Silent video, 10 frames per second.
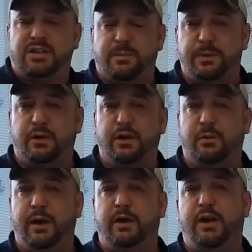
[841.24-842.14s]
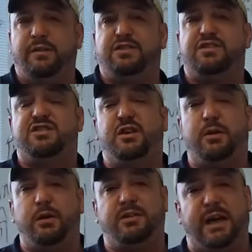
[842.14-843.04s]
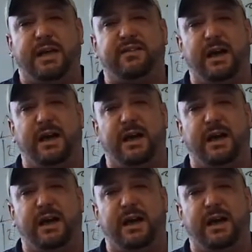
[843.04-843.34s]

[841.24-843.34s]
disability or greater, you have 0 tax